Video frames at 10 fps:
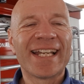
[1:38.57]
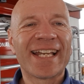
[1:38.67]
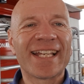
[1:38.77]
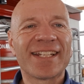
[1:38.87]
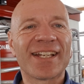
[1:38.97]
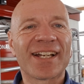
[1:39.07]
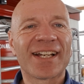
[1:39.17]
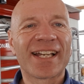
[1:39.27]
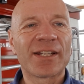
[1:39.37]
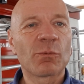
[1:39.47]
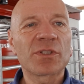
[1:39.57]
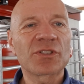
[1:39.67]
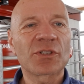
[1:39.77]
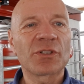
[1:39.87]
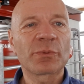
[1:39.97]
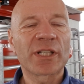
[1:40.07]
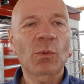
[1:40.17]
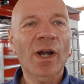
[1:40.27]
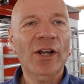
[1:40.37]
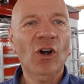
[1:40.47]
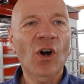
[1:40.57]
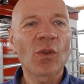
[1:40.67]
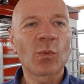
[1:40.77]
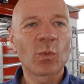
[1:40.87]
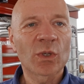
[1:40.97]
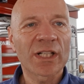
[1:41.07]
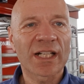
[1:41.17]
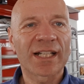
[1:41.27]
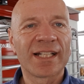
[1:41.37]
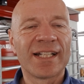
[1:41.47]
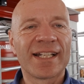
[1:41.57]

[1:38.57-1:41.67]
And it wasn't going to require all the work